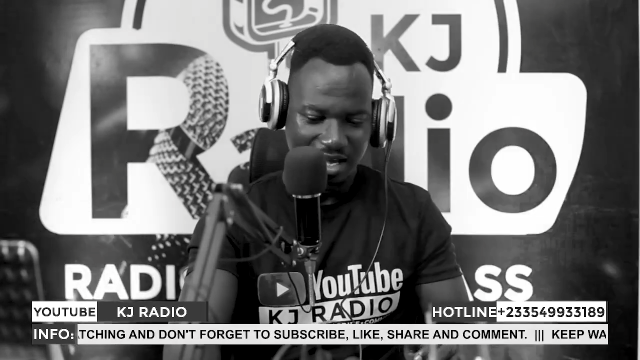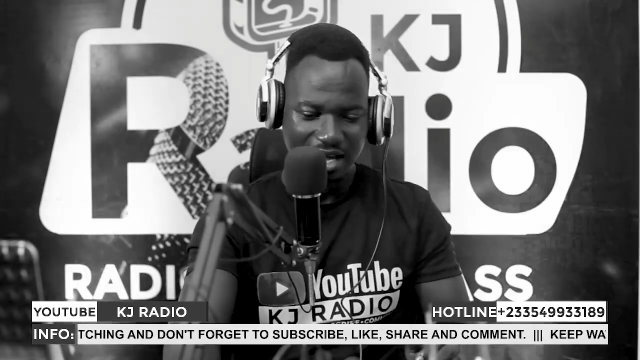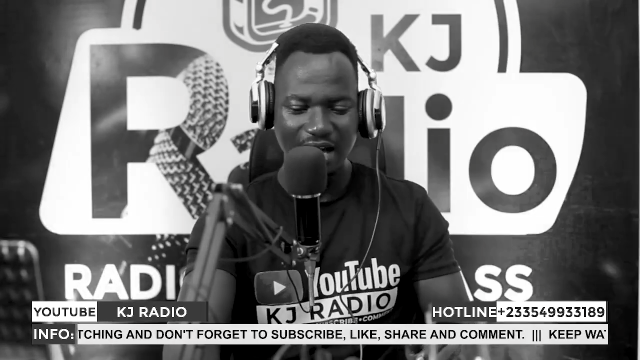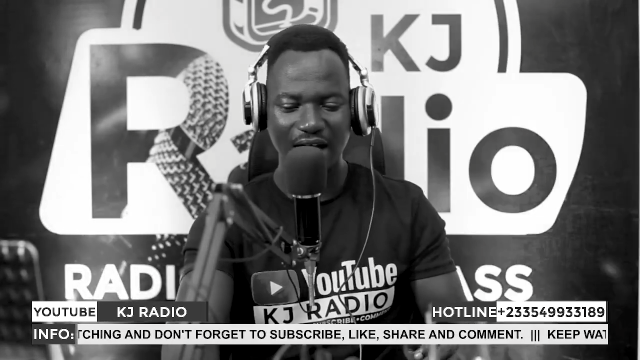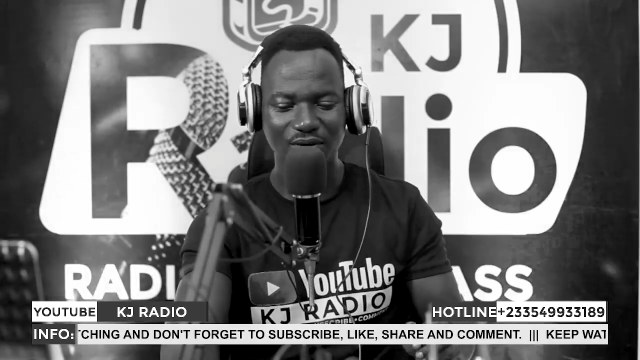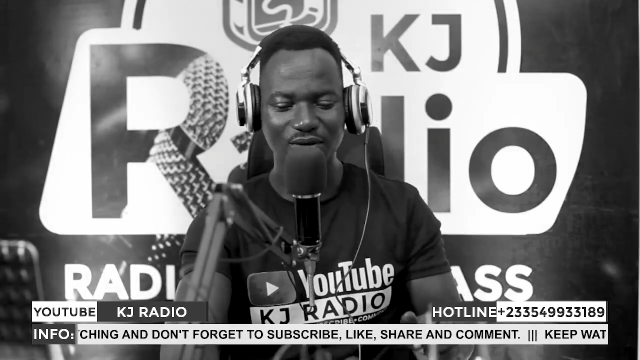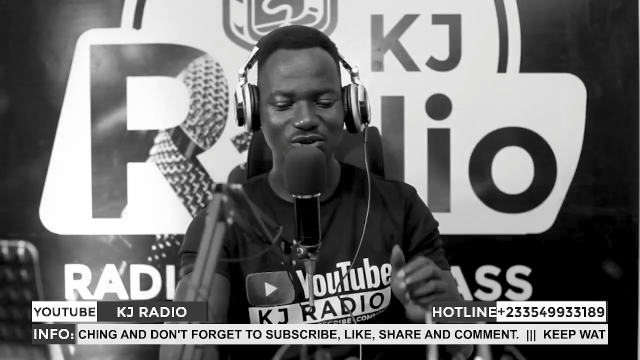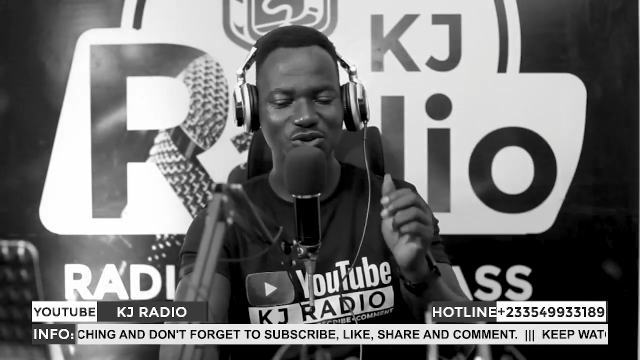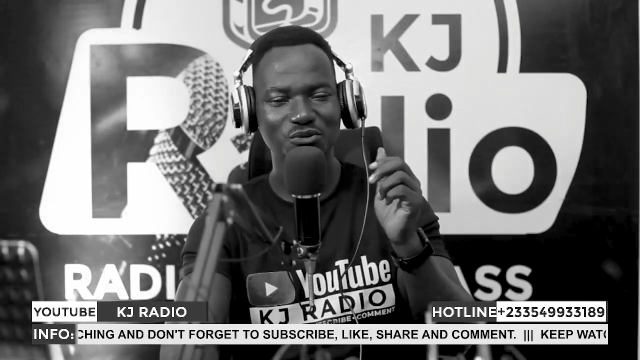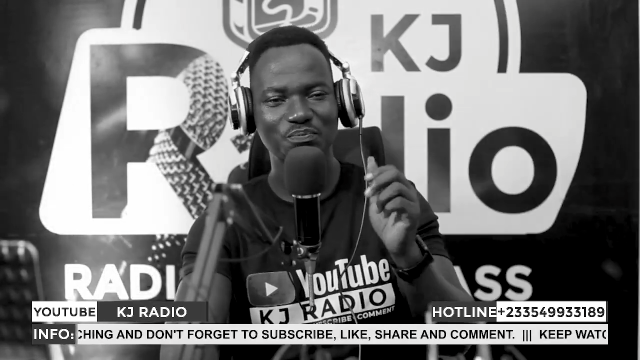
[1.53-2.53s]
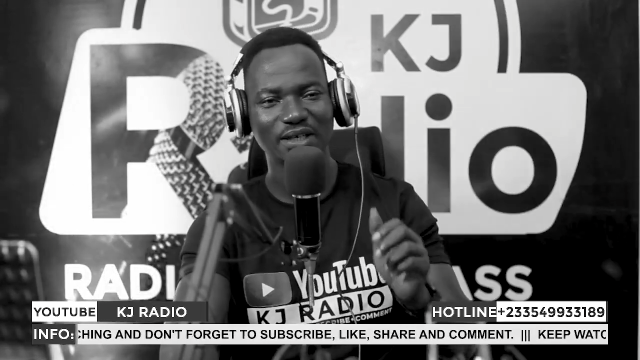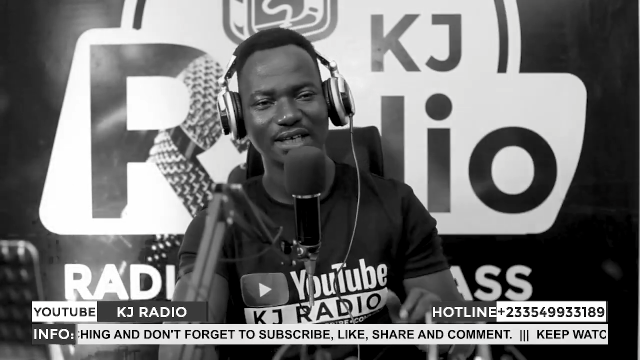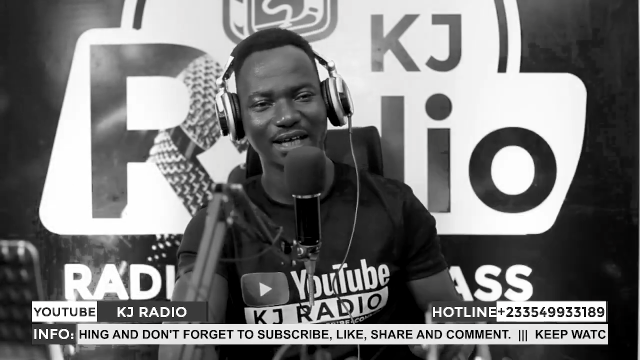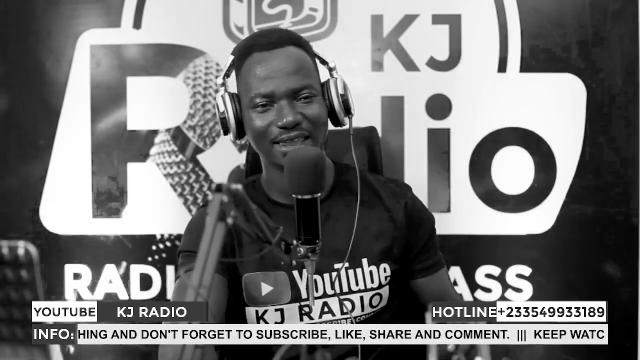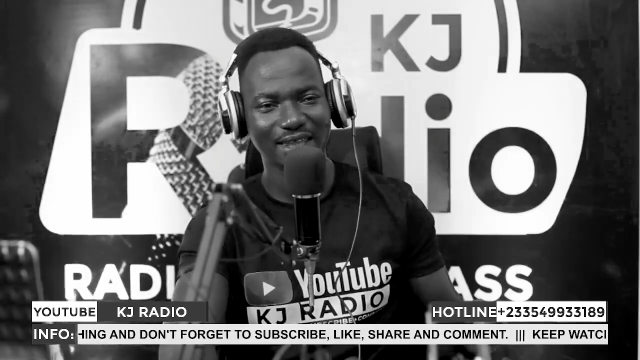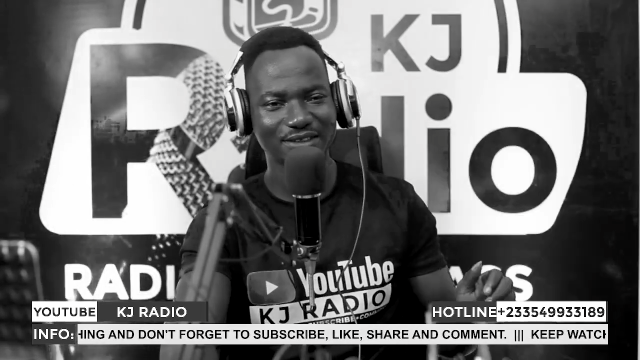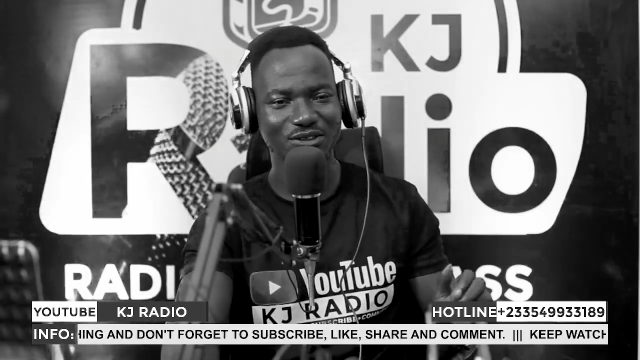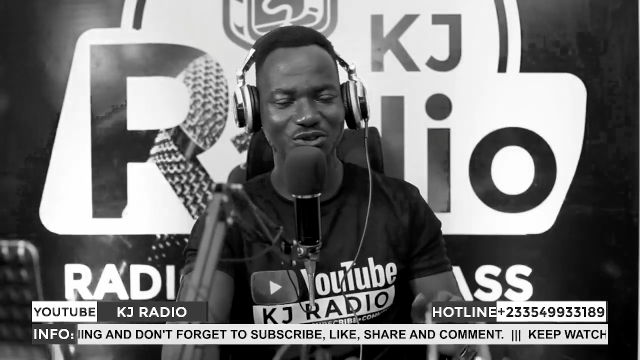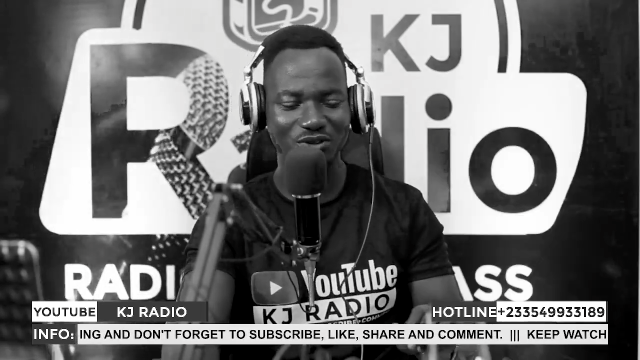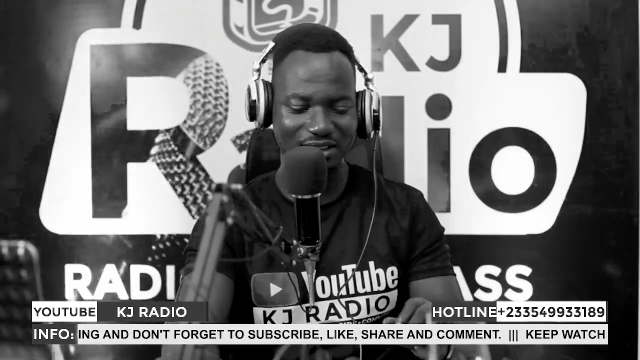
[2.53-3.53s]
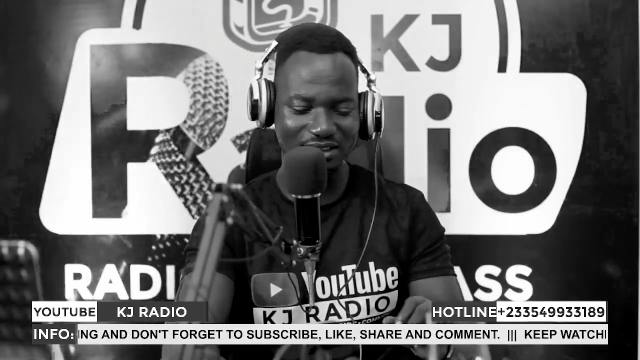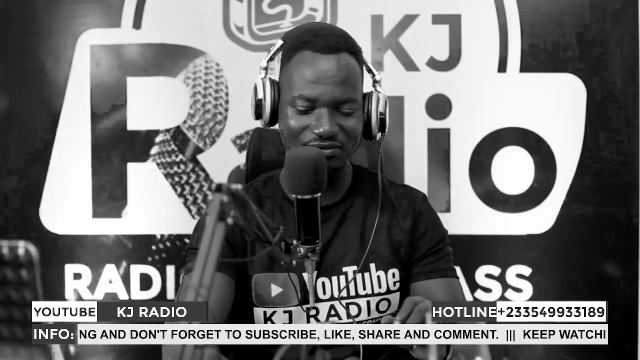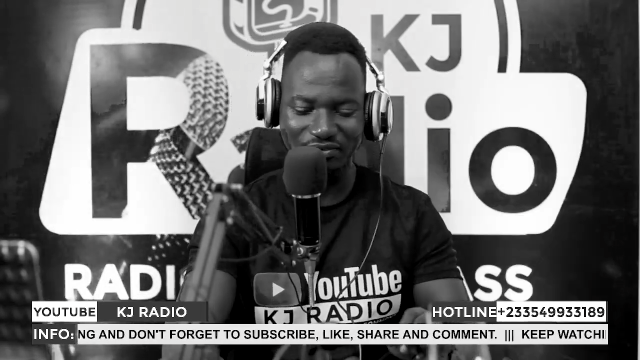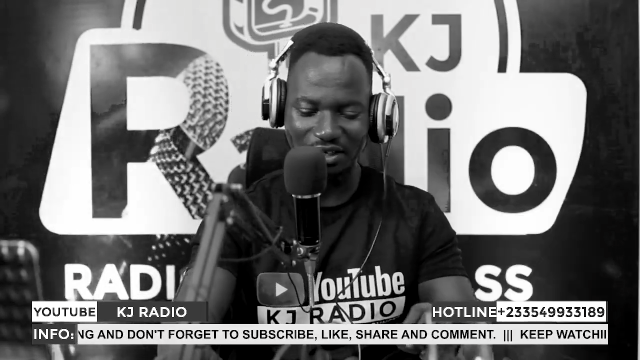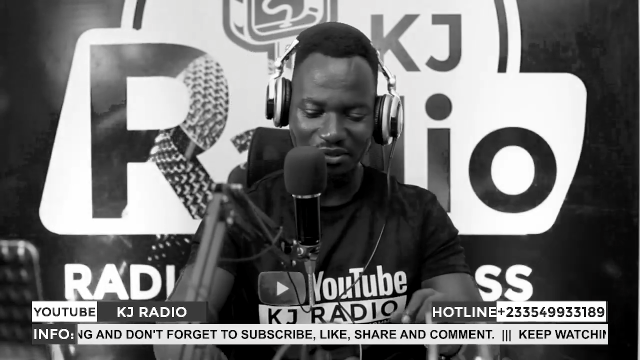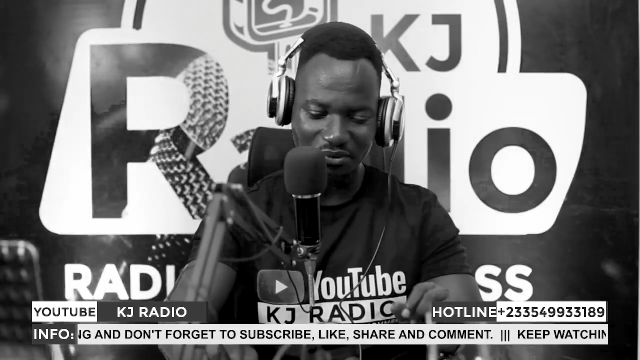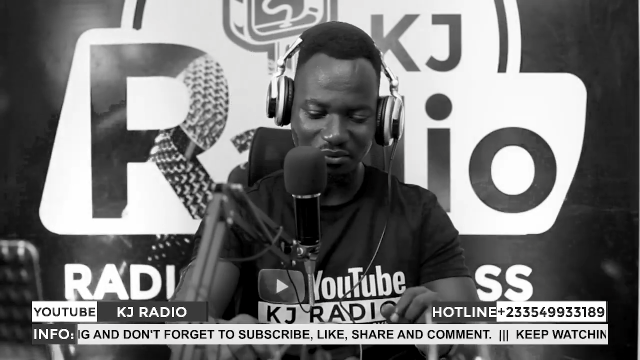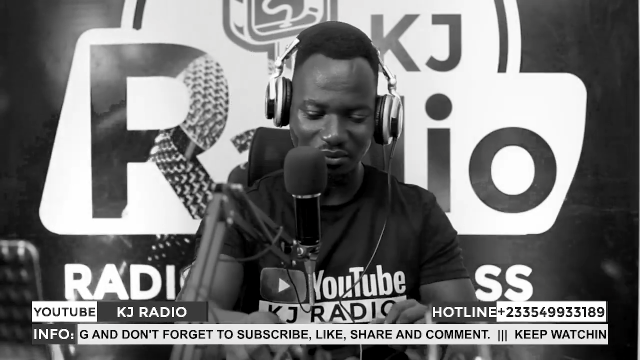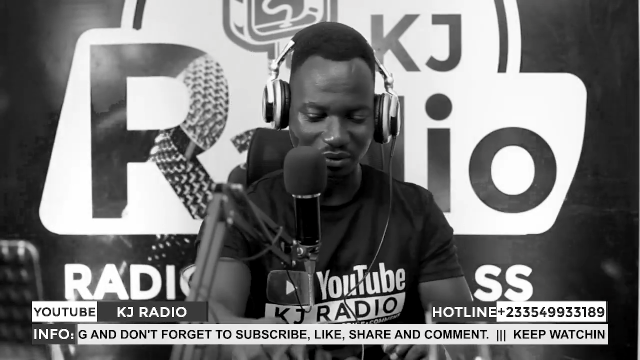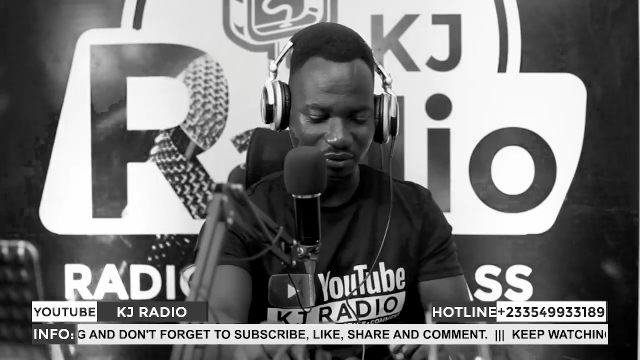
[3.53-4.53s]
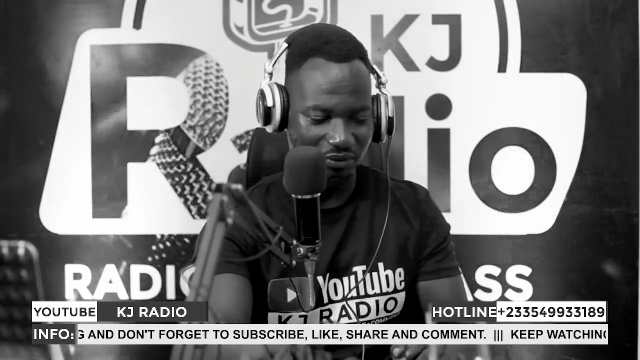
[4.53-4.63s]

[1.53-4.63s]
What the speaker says: I want you to pay attention to this very well,